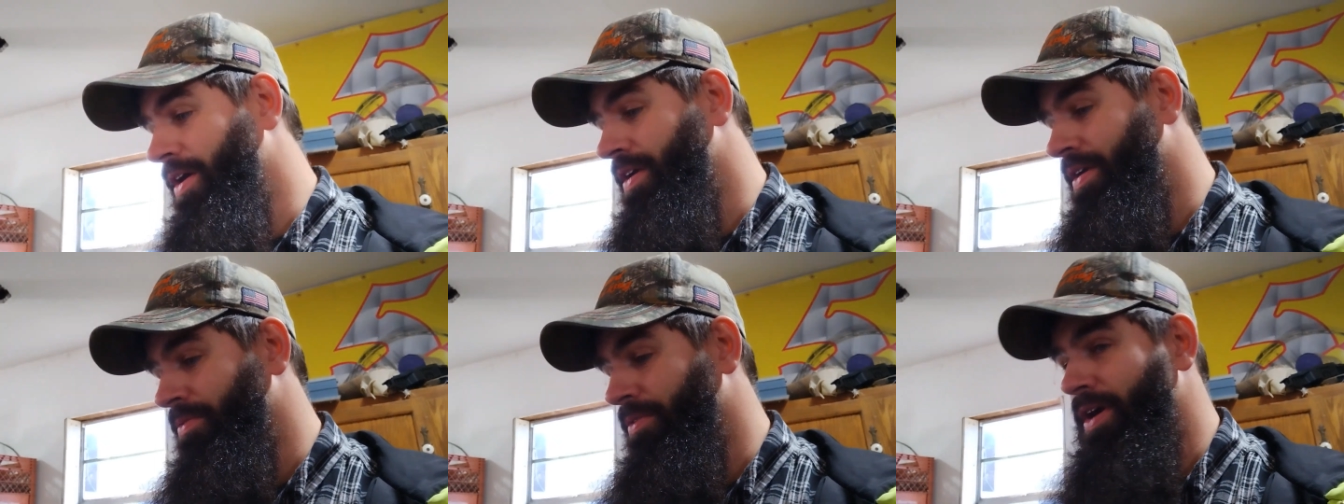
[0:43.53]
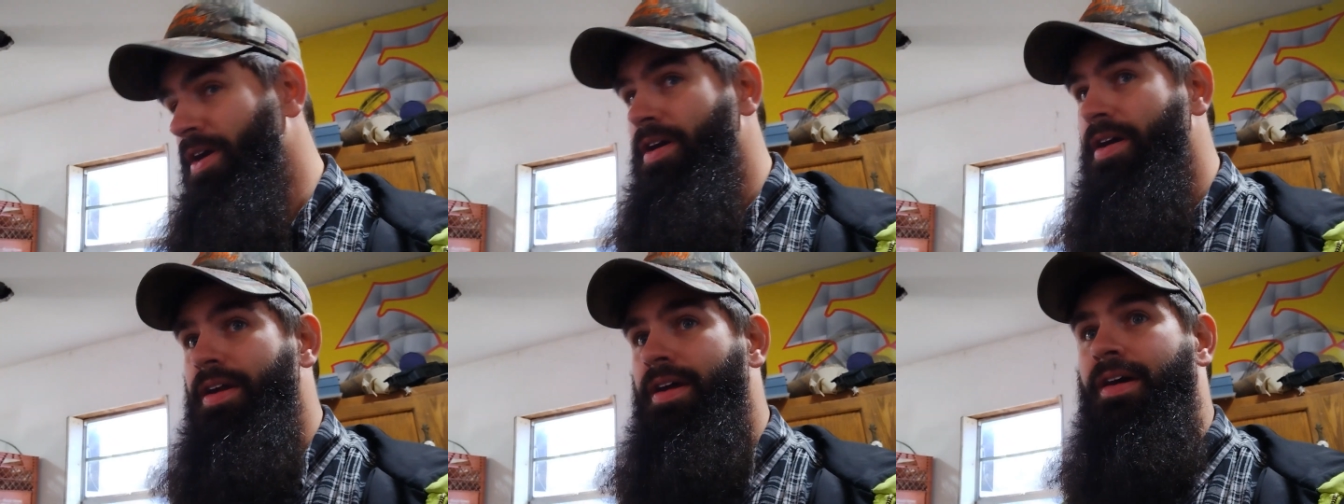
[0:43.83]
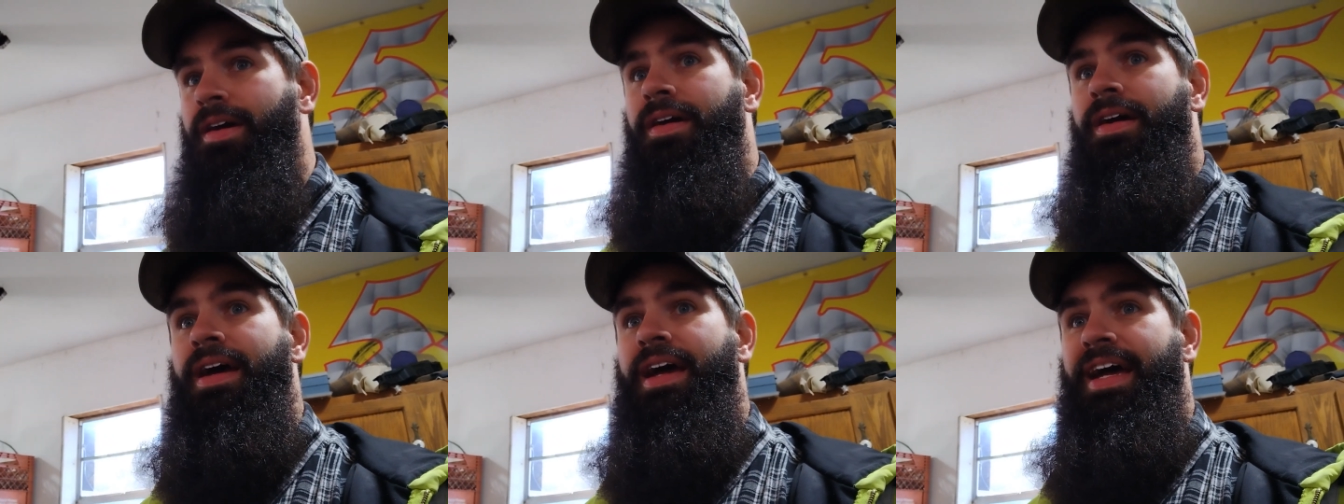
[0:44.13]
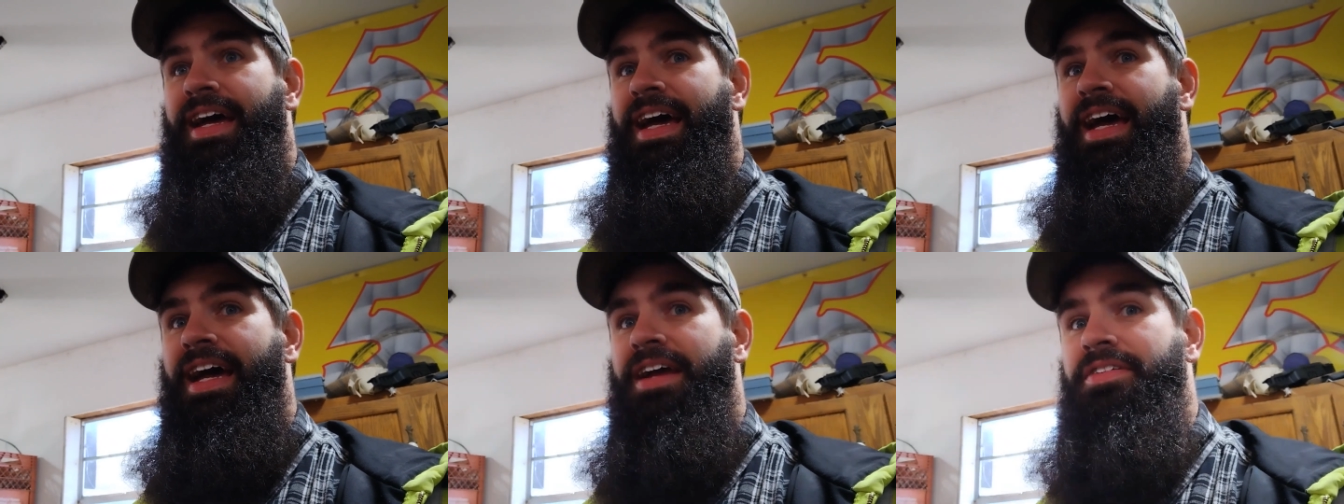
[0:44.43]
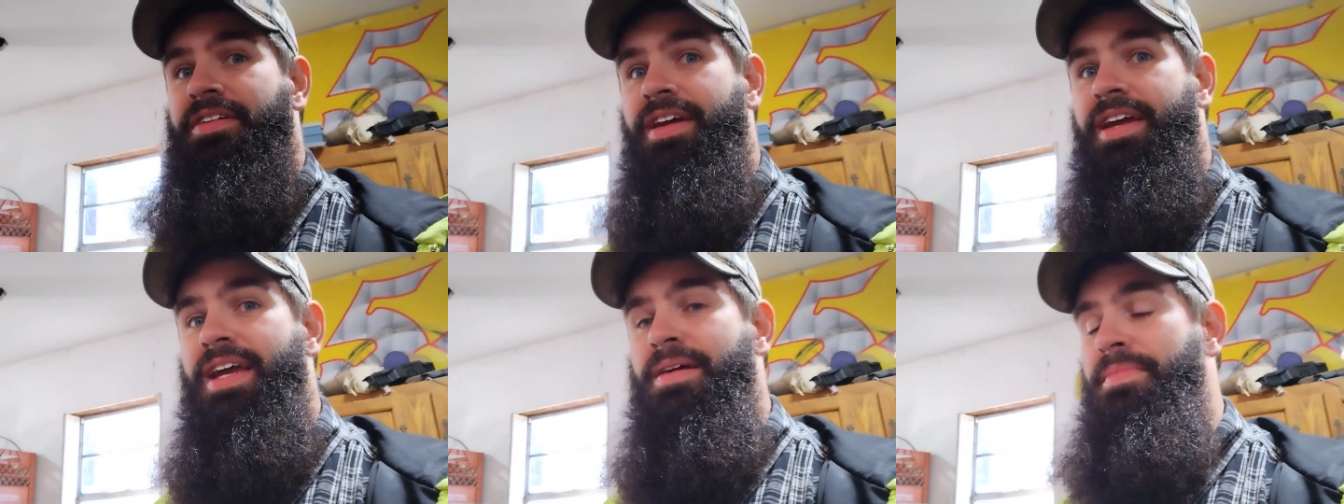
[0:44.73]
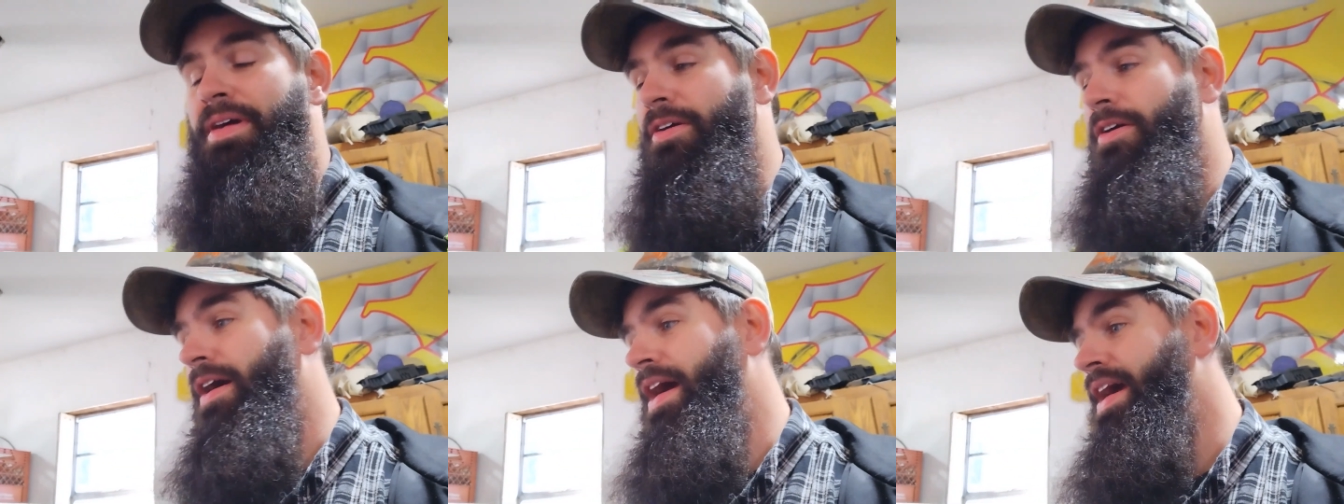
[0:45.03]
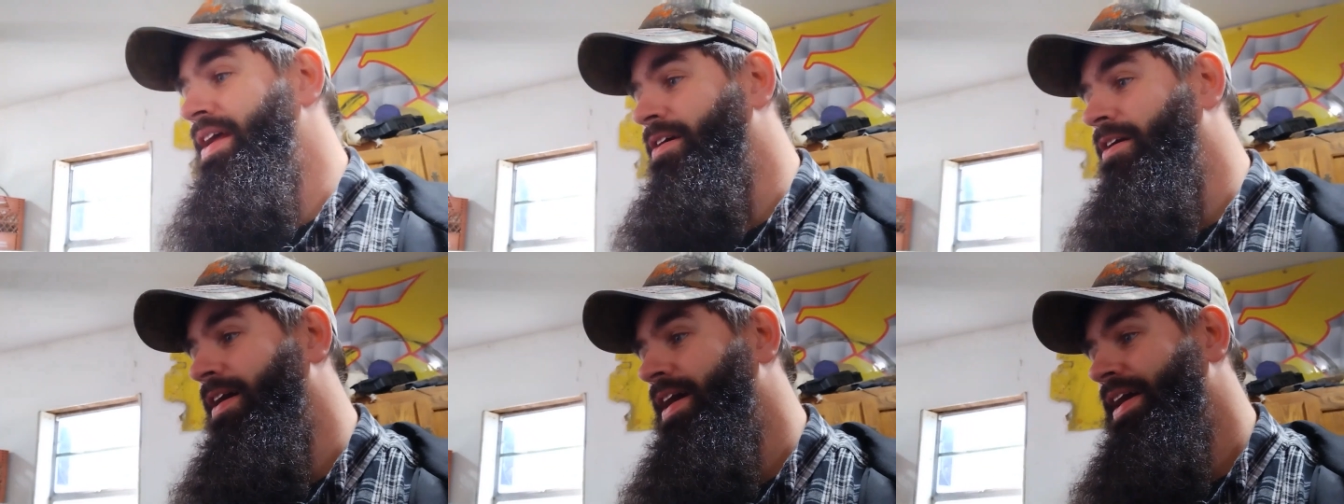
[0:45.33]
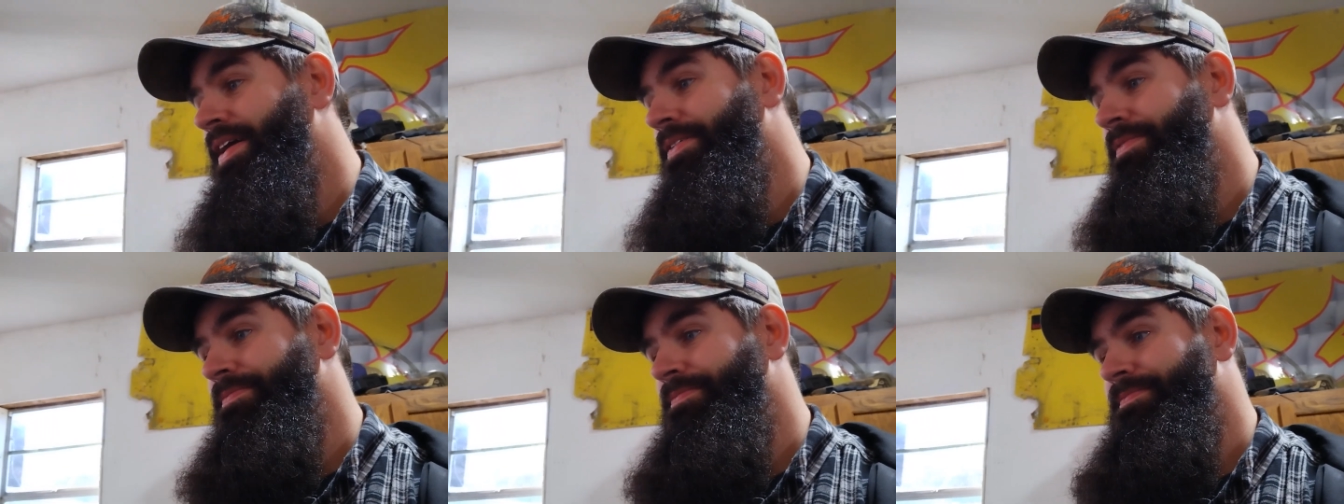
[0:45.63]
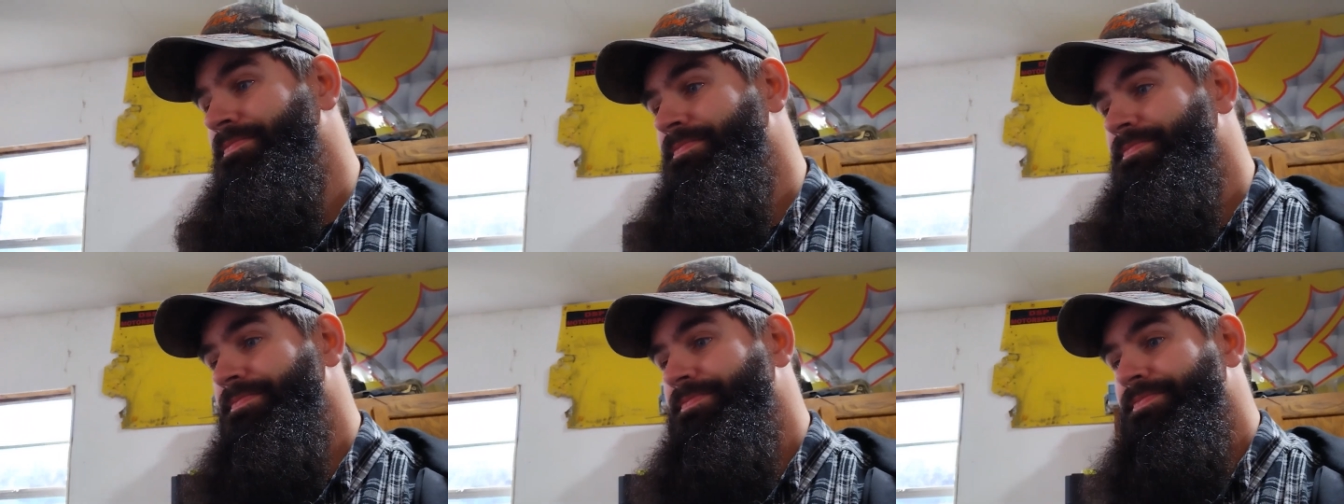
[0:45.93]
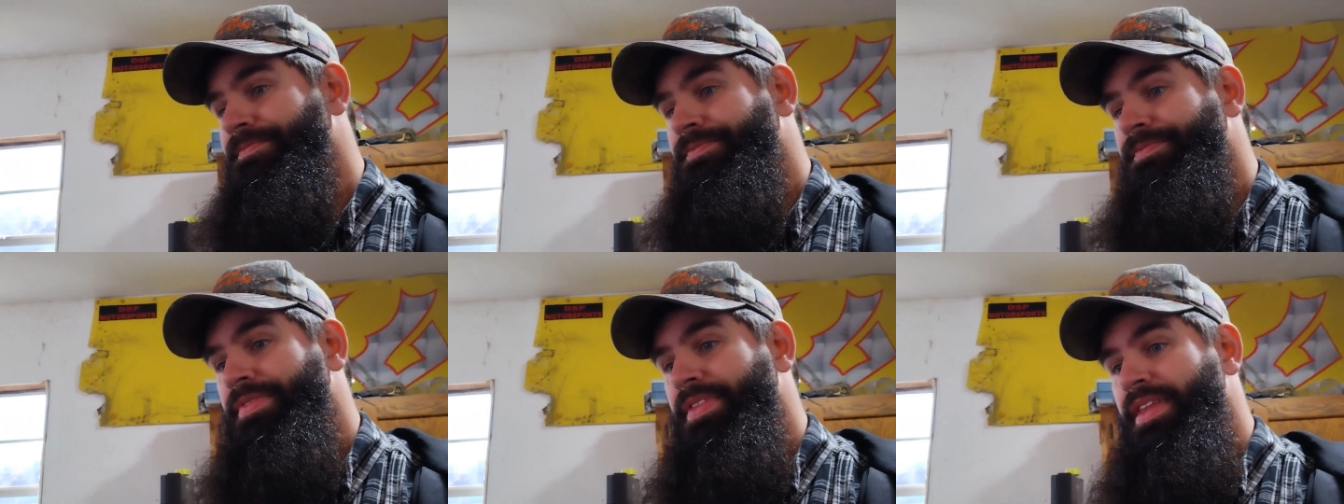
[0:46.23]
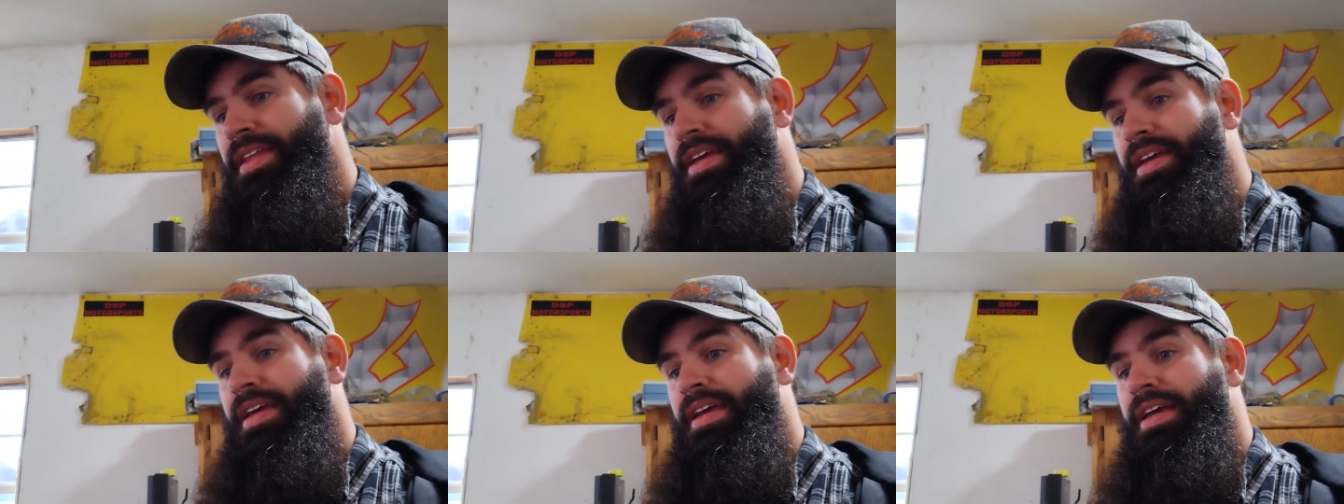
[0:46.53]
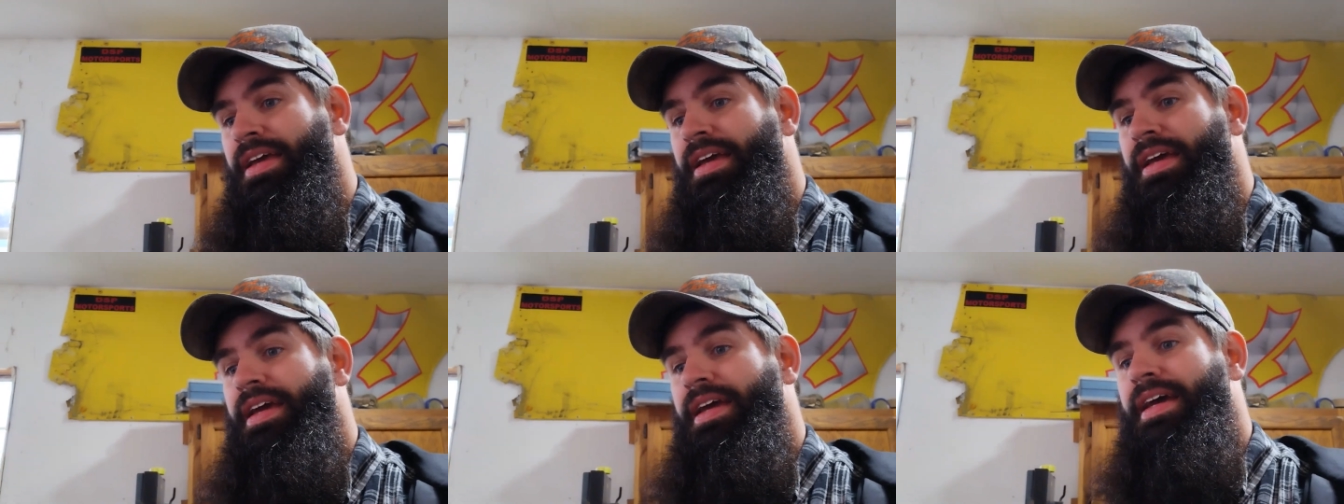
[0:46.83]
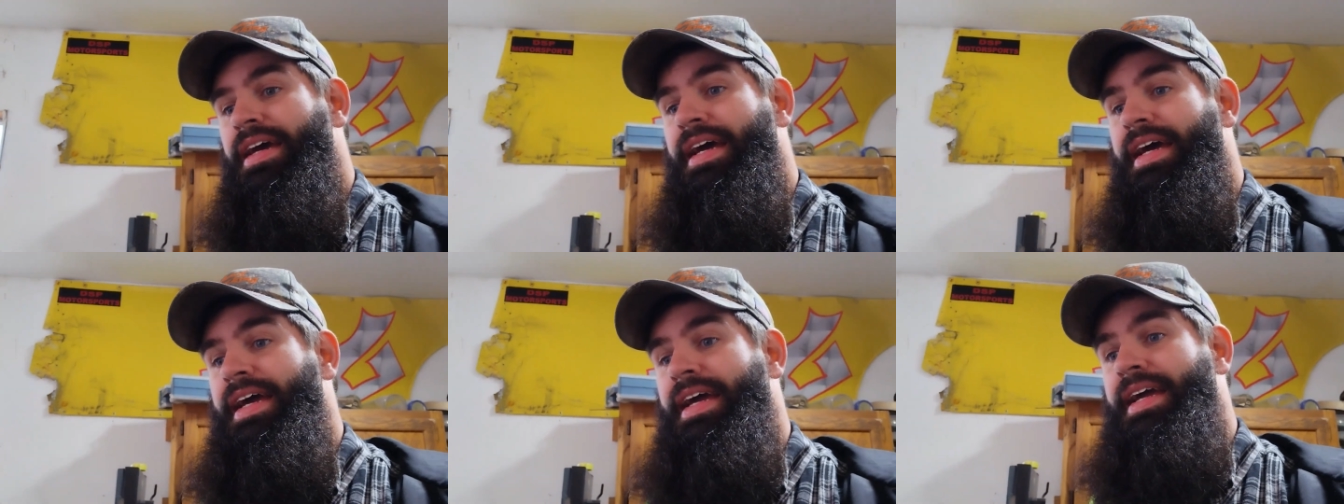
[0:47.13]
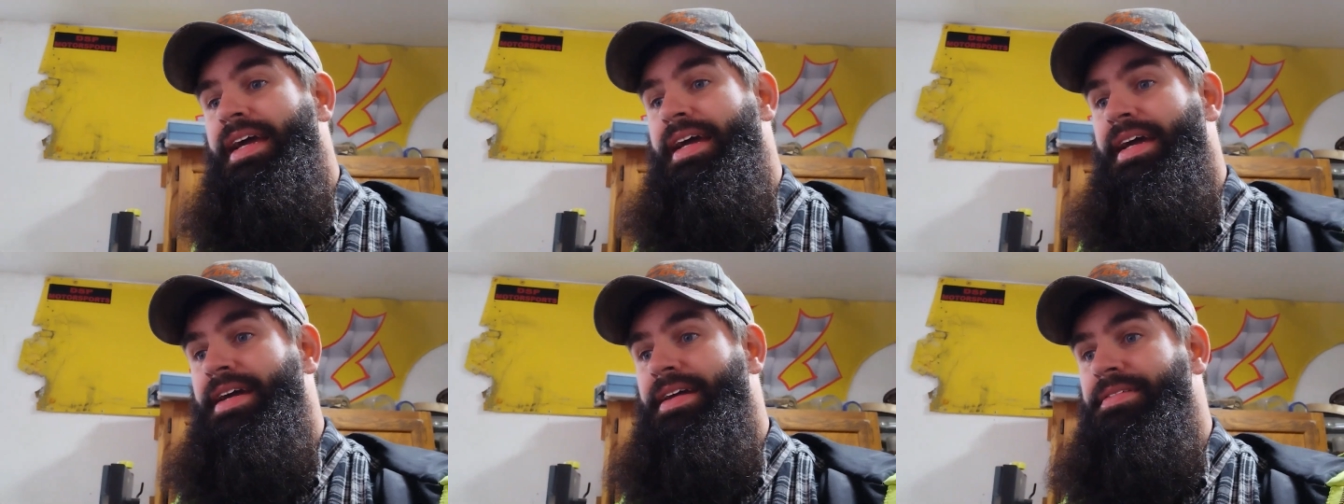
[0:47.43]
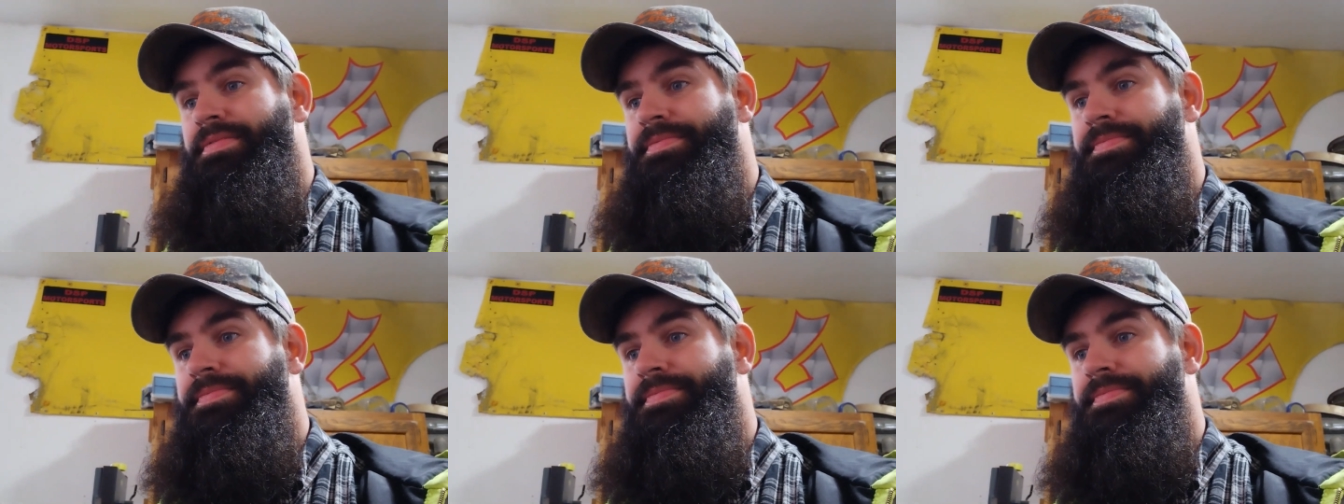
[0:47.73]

We're going to actually get my grinder out. And